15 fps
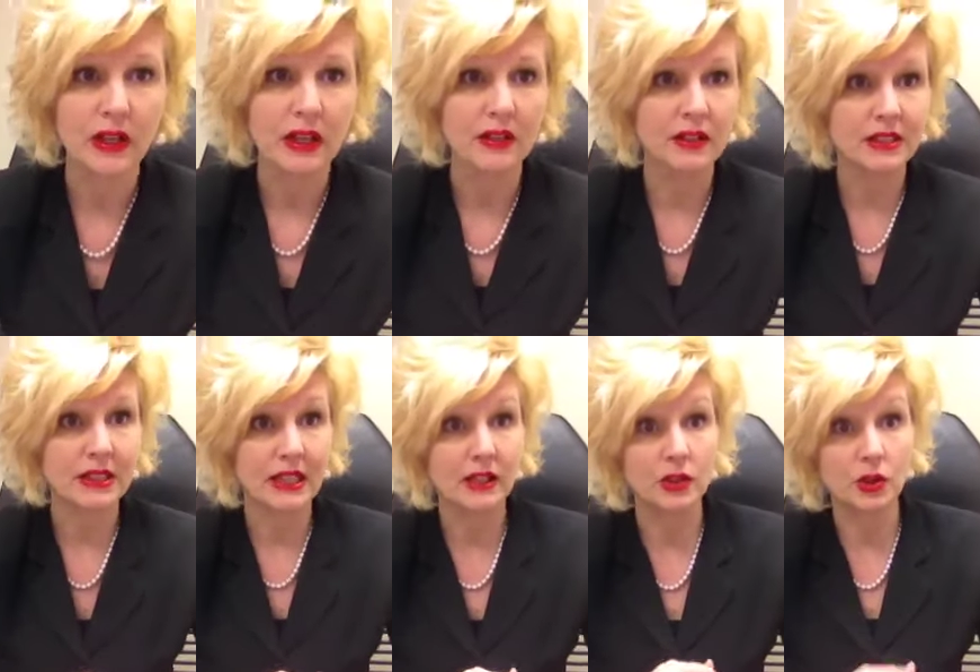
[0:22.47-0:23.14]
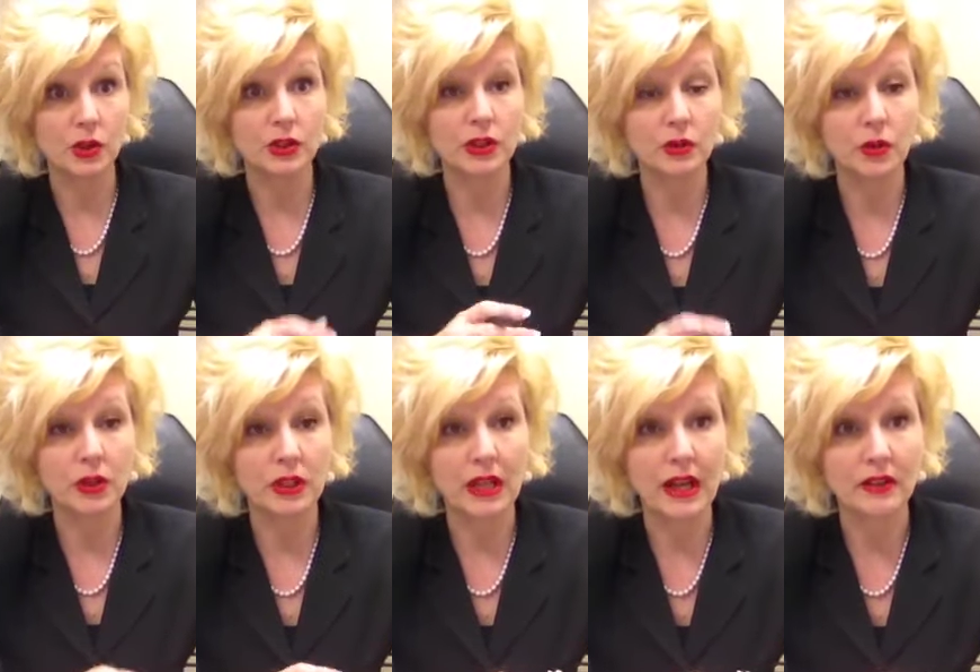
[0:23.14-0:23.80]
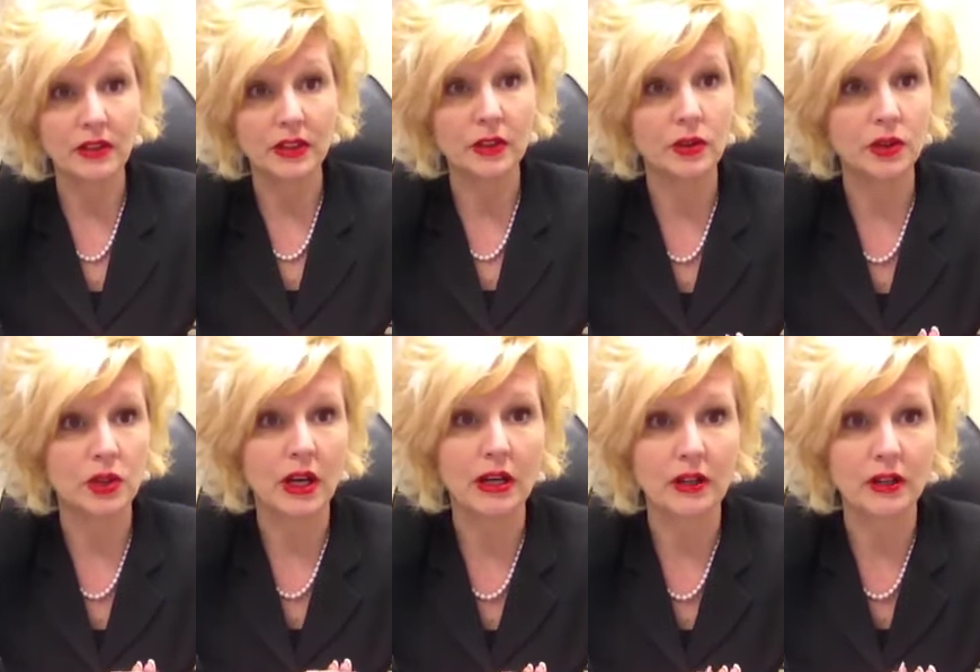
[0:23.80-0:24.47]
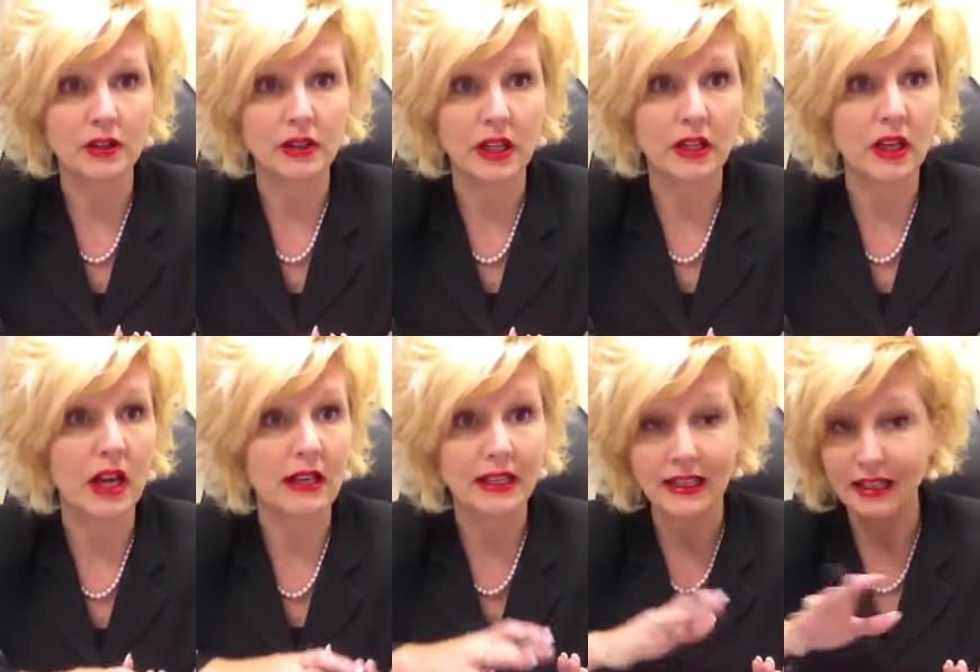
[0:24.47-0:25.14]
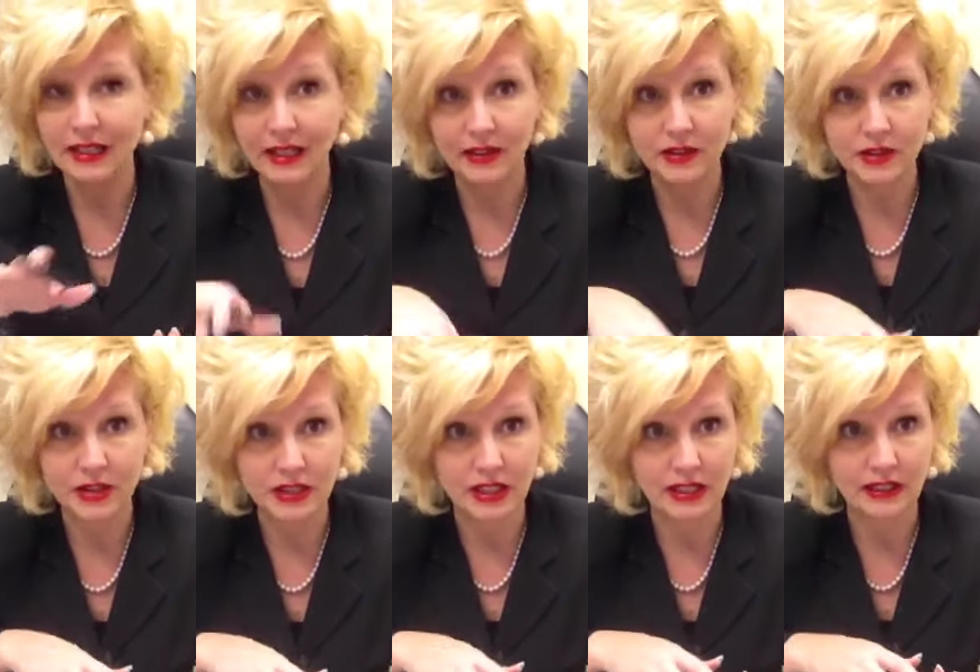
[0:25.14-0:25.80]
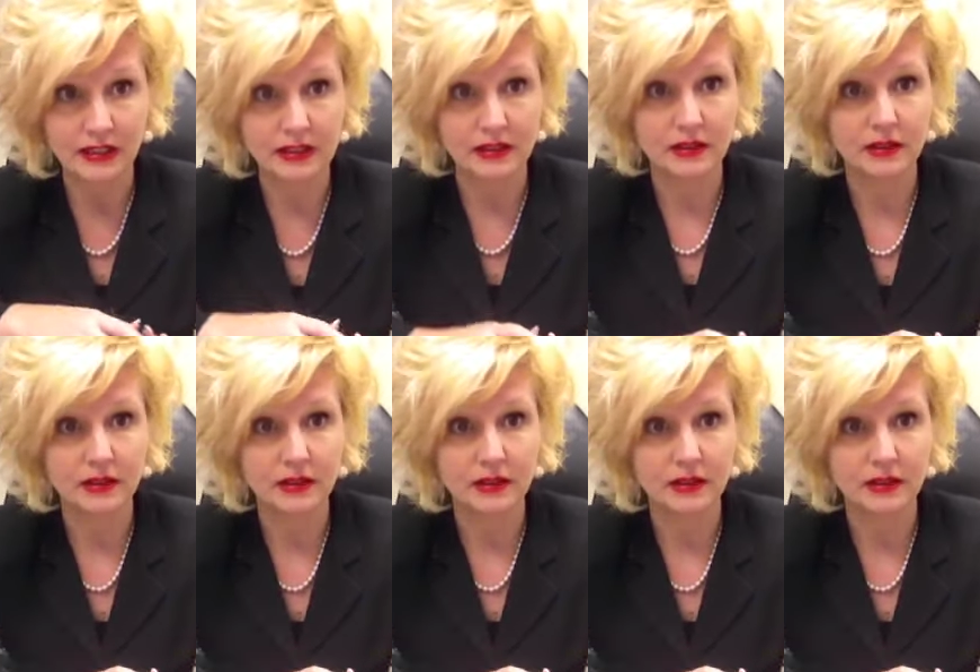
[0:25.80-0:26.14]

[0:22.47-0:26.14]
In the state of Georgia, we're allowed to use trackers unlike any other state.